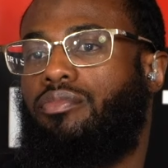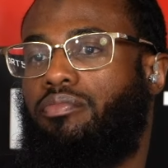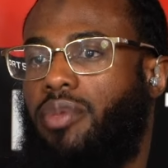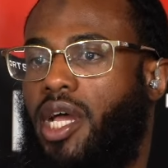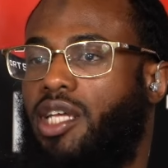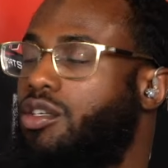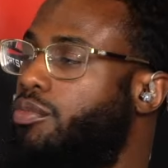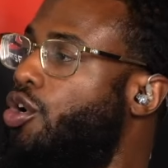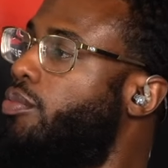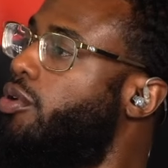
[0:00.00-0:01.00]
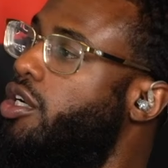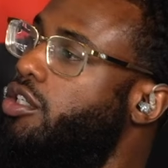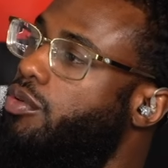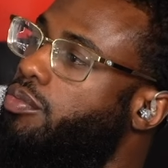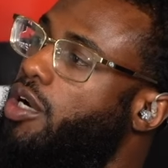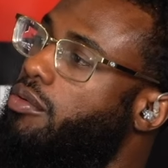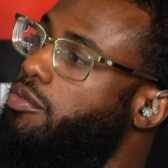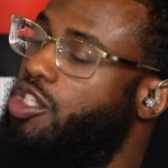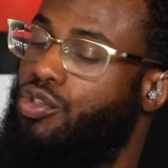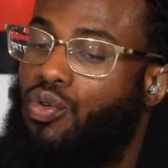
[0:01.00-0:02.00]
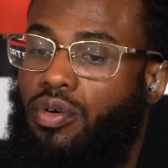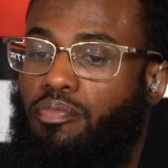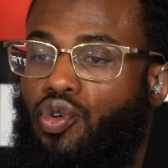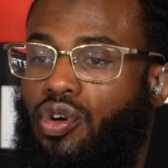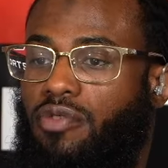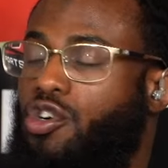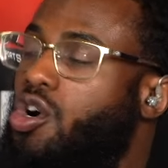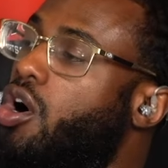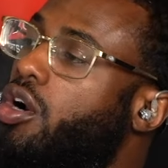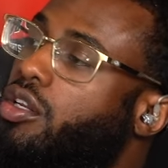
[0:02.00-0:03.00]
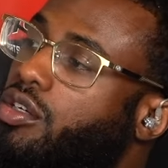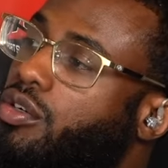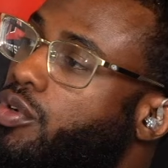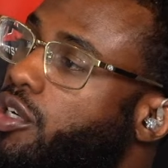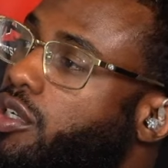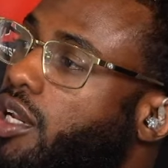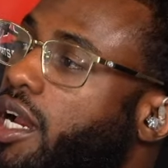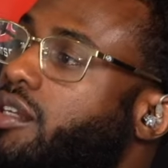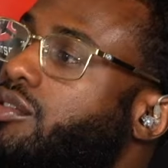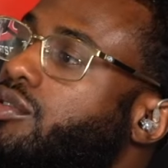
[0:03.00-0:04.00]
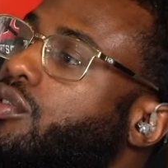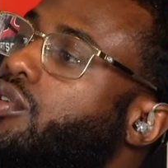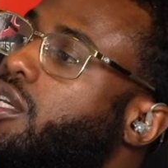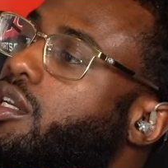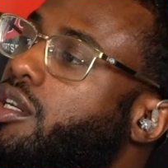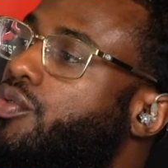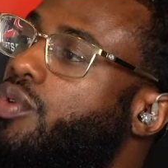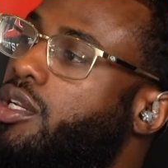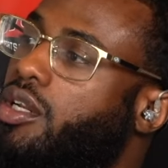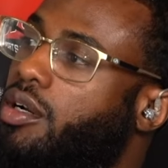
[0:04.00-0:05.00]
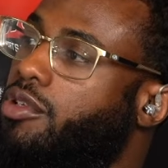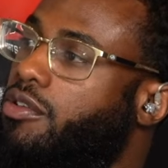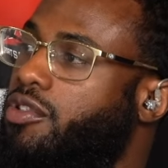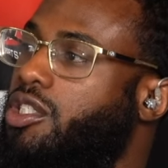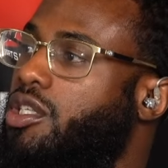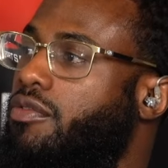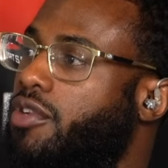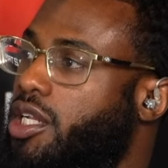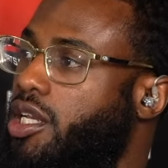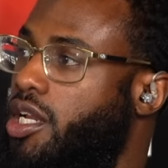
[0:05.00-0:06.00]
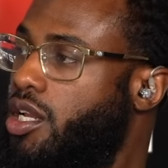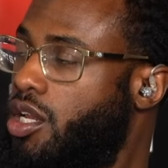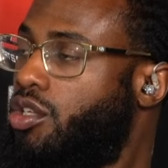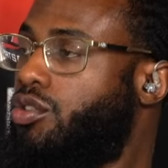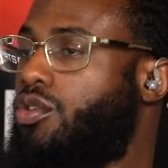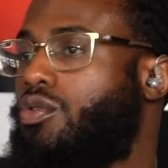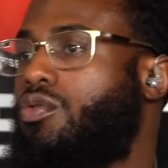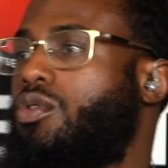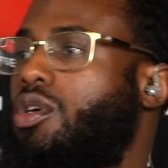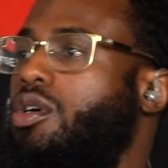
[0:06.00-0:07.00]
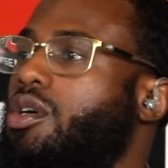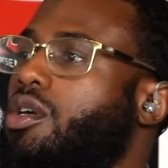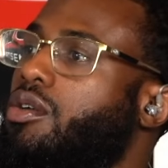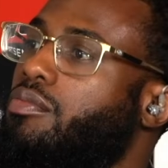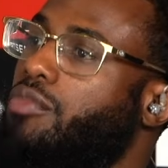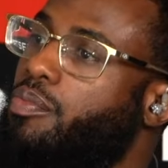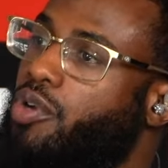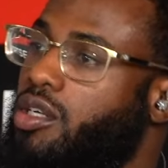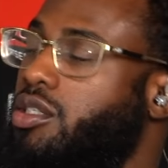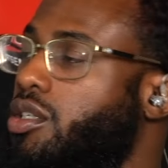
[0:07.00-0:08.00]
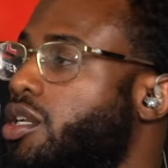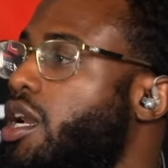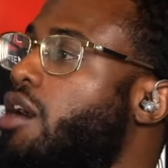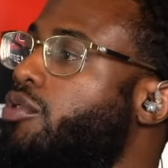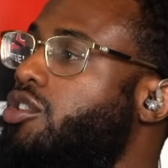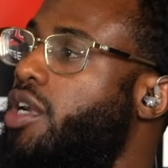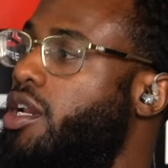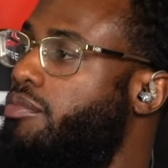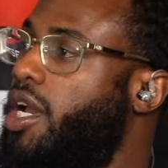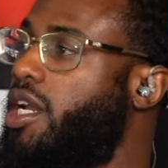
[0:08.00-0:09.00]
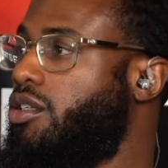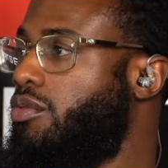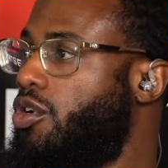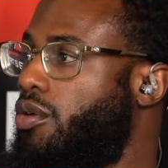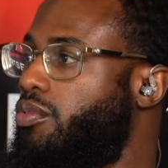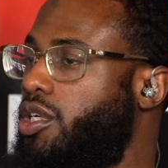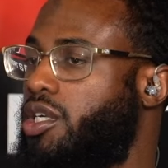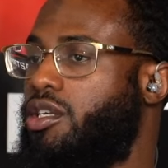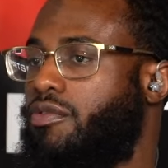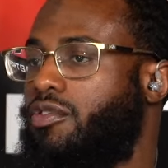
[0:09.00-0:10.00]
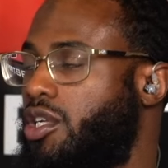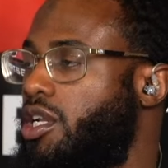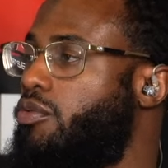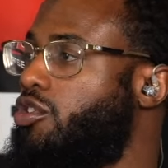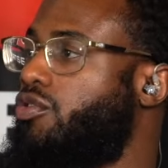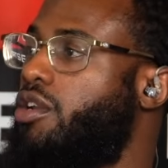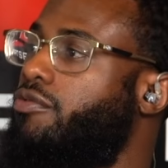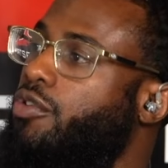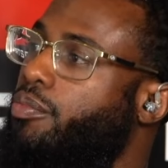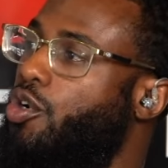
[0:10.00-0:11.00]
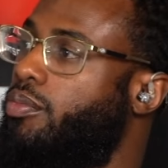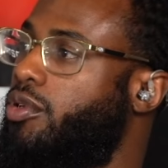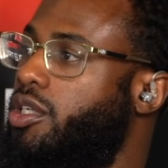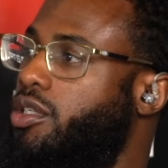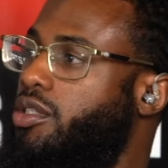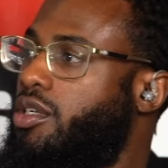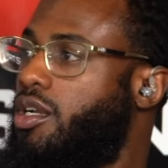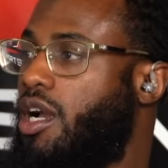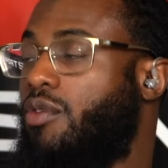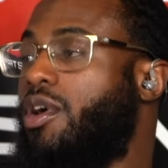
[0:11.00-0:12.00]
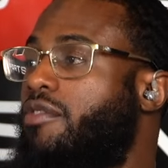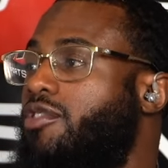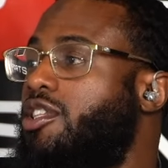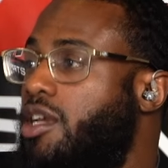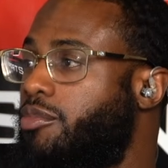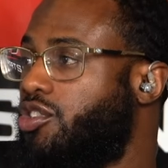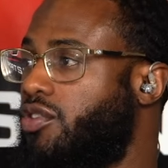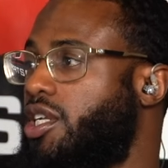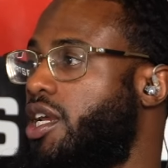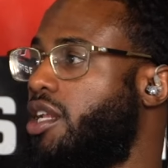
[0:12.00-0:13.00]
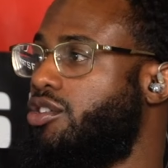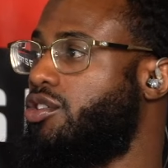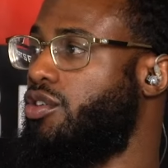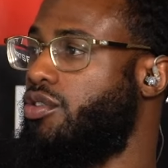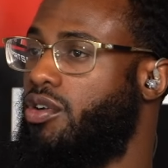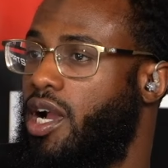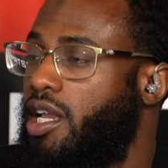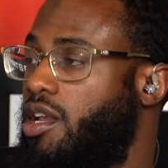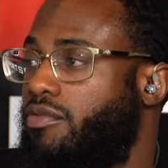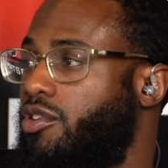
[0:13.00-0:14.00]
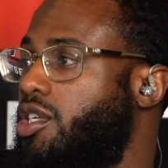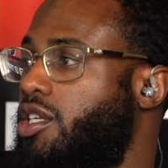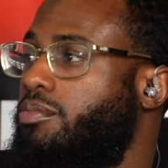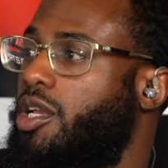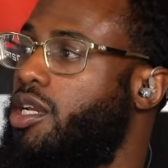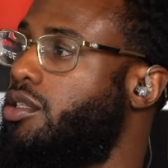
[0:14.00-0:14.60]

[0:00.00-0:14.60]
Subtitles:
Basketball players will probably be doing more of cardio work, like, you know, getting their wind up, different stuff like that. So me personally, I would train a basketball player different than I would train a football player. I would have to demonstrate that to show you, though. I can't really explain it.